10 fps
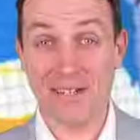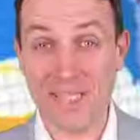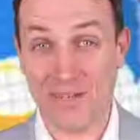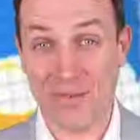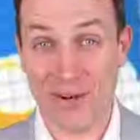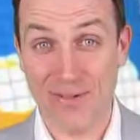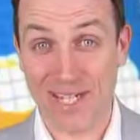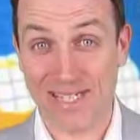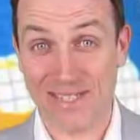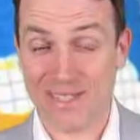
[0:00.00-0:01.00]
Good day fellow
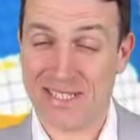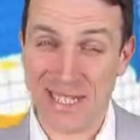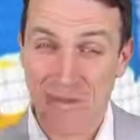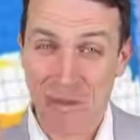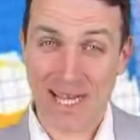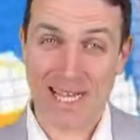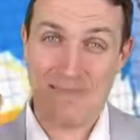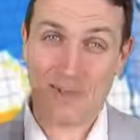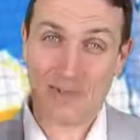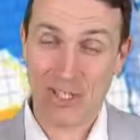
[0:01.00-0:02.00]
investors and
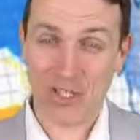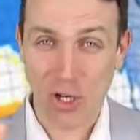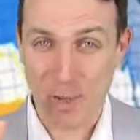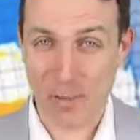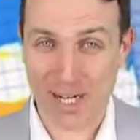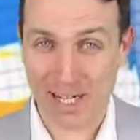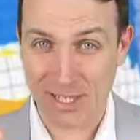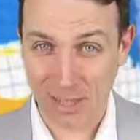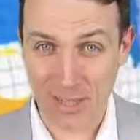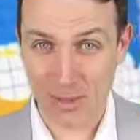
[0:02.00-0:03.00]
welcome to the stock
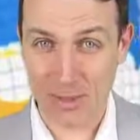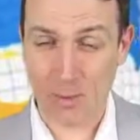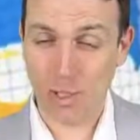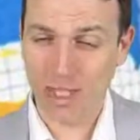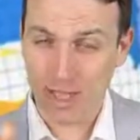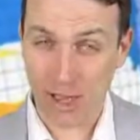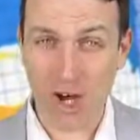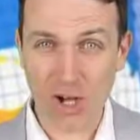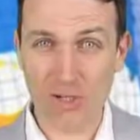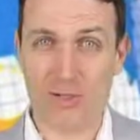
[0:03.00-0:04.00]
market news with a
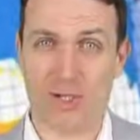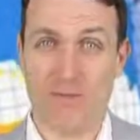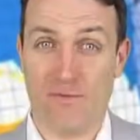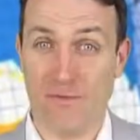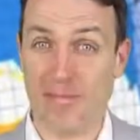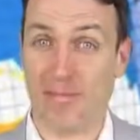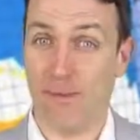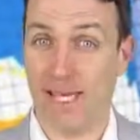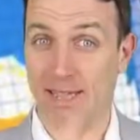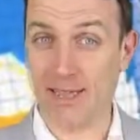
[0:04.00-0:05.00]
long-term
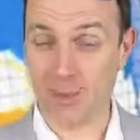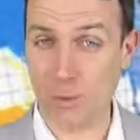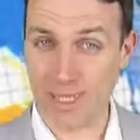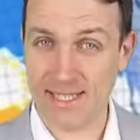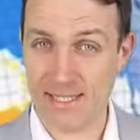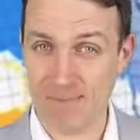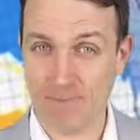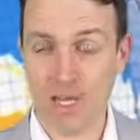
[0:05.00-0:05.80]
fundamental twist.